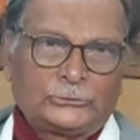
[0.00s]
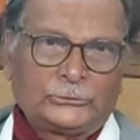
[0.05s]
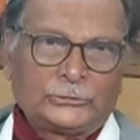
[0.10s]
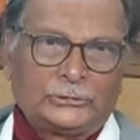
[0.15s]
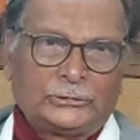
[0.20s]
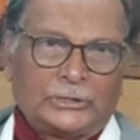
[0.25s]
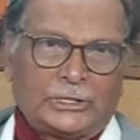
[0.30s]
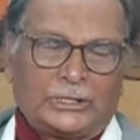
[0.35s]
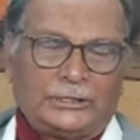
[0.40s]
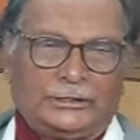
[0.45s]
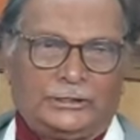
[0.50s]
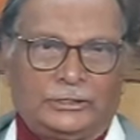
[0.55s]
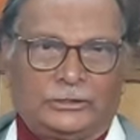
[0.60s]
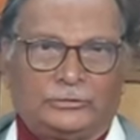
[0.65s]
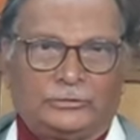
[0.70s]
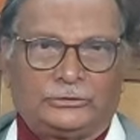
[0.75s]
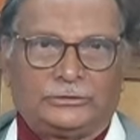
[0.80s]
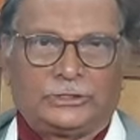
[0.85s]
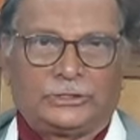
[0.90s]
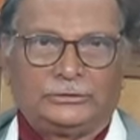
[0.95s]
And here
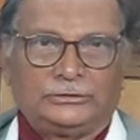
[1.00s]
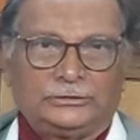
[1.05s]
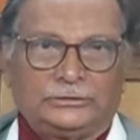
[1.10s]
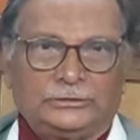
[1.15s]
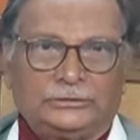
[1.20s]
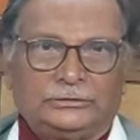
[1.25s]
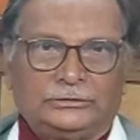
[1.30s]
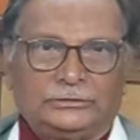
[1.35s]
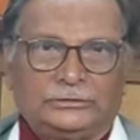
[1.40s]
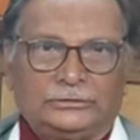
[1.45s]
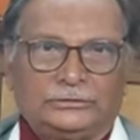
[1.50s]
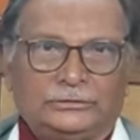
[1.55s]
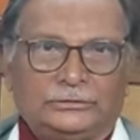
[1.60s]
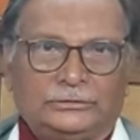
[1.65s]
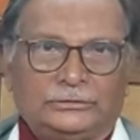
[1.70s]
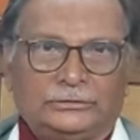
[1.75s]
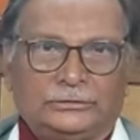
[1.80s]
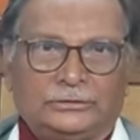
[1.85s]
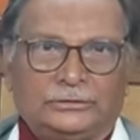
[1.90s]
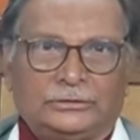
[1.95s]
was Nazi,
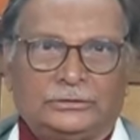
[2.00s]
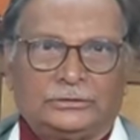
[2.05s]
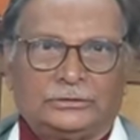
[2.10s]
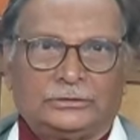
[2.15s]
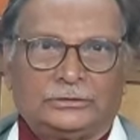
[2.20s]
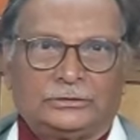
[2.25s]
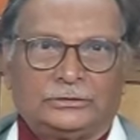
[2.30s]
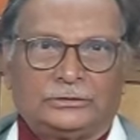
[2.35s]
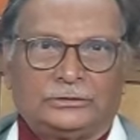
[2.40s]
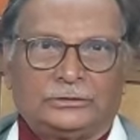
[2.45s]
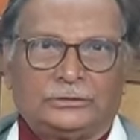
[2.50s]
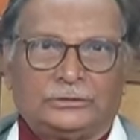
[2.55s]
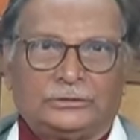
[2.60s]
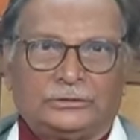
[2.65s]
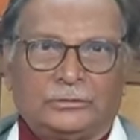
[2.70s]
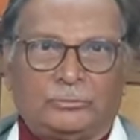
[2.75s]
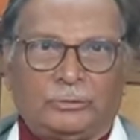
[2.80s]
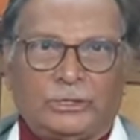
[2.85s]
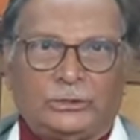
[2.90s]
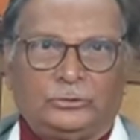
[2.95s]
the
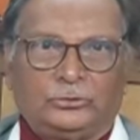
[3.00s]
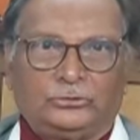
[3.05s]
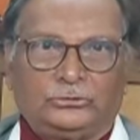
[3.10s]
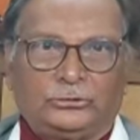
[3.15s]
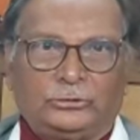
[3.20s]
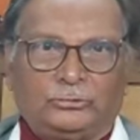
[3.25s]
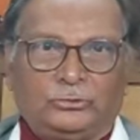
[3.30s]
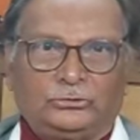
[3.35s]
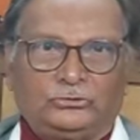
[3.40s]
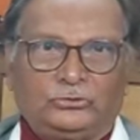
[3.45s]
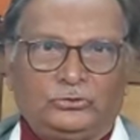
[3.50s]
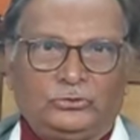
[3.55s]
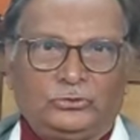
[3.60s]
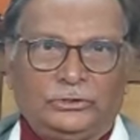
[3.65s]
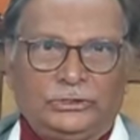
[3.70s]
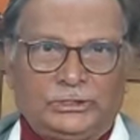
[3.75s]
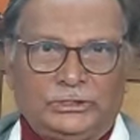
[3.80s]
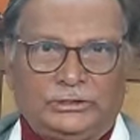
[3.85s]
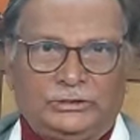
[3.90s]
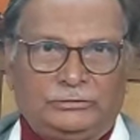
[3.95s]
man who was supposed to
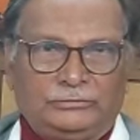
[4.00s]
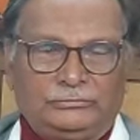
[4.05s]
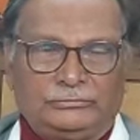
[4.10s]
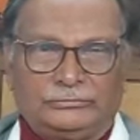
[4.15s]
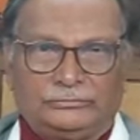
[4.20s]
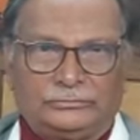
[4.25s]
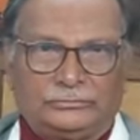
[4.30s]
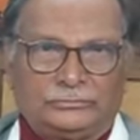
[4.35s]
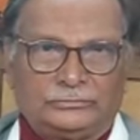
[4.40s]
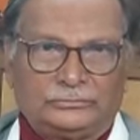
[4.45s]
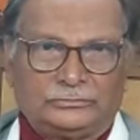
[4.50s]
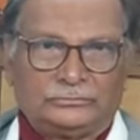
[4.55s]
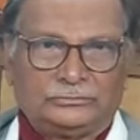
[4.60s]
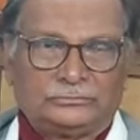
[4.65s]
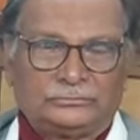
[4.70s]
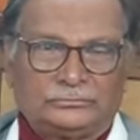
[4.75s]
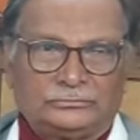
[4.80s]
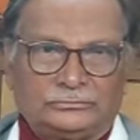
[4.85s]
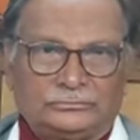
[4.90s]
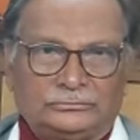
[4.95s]
lead
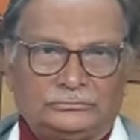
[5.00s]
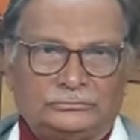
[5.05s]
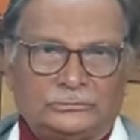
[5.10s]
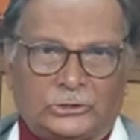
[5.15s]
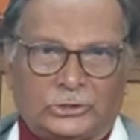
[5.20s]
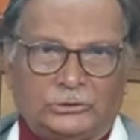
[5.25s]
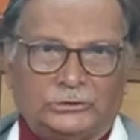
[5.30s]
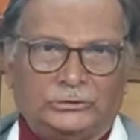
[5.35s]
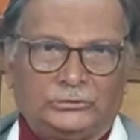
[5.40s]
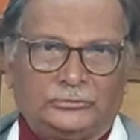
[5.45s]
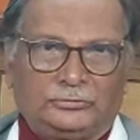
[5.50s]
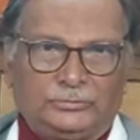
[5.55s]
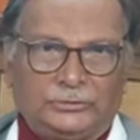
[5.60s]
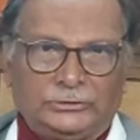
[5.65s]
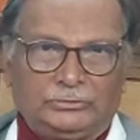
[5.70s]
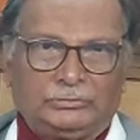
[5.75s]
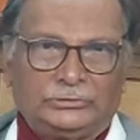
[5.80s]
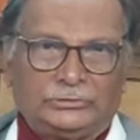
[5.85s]
all these people.